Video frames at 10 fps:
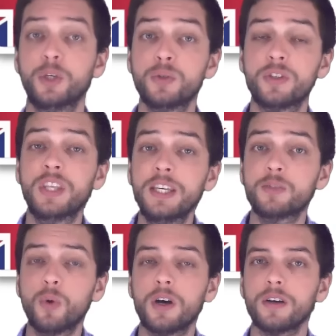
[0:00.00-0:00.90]
Use
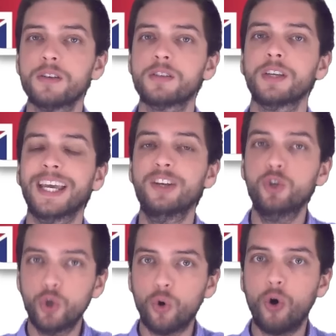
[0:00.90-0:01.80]
these words
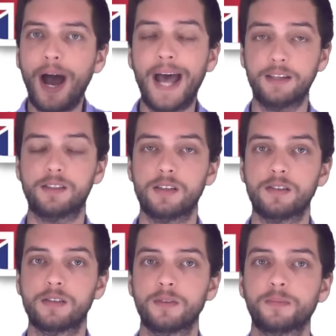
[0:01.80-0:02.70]
in your
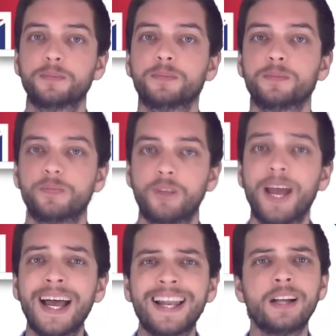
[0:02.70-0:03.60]
answers.
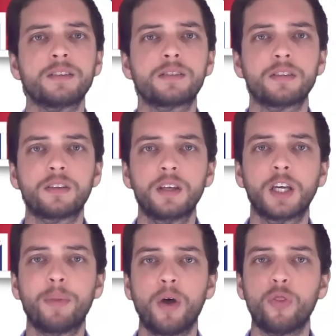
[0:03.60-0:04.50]
Let's
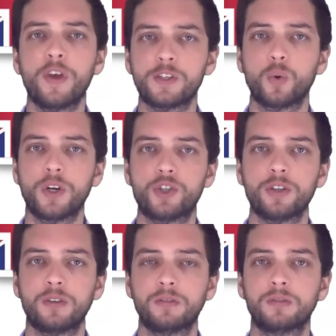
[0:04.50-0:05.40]
think about this
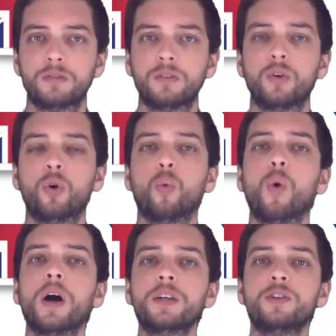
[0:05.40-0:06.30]
question.
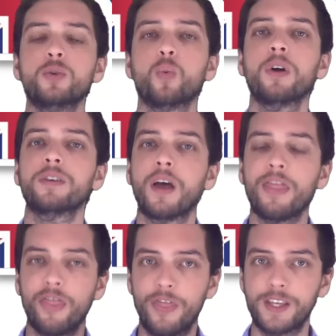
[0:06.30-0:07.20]
Why do you want
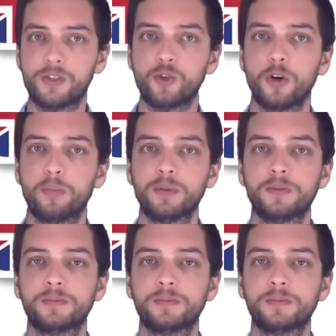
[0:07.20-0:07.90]
this job?